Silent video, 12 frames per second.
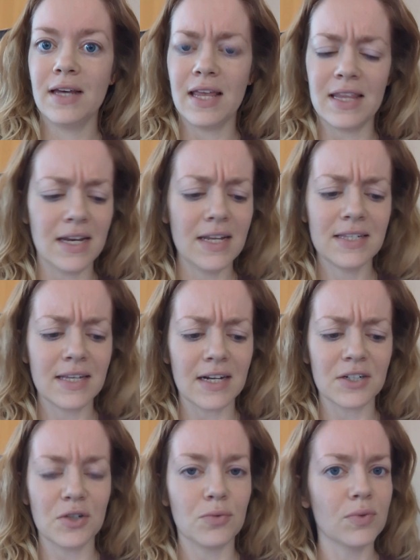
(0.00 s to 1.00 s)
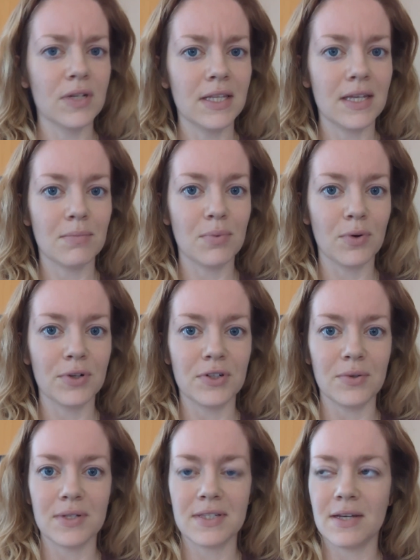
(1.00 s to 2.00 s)
and that it is actually really important
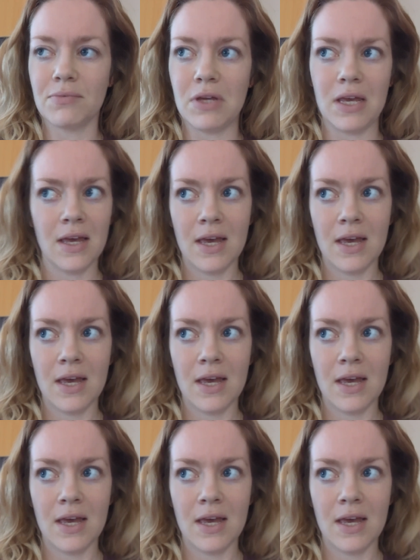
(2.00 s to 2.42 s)
to us that we